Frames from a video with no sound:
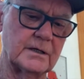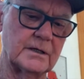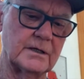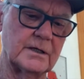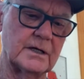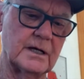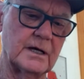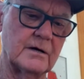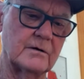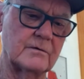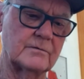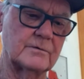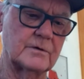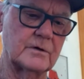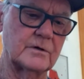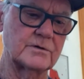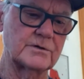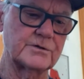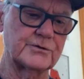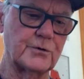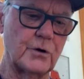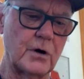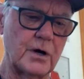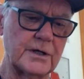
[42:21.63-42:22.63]
And now those
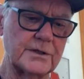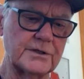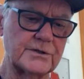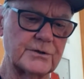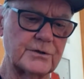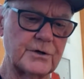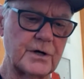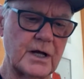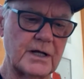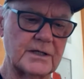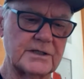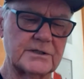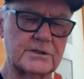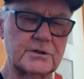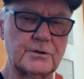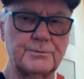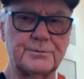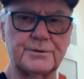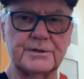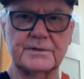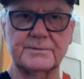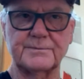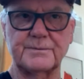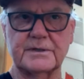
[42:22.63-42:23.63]
drawings are not
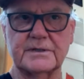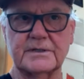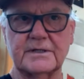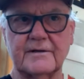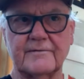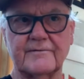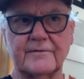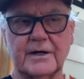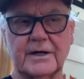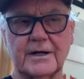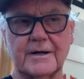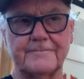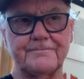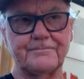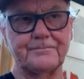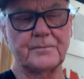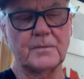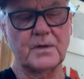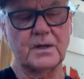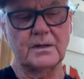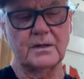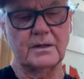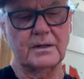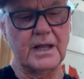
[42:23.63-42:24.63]
super specific
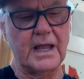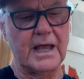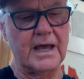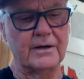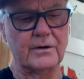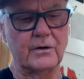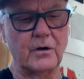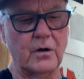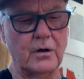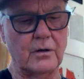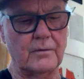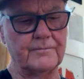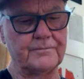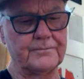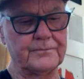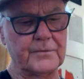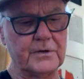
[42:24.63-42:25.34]
at all.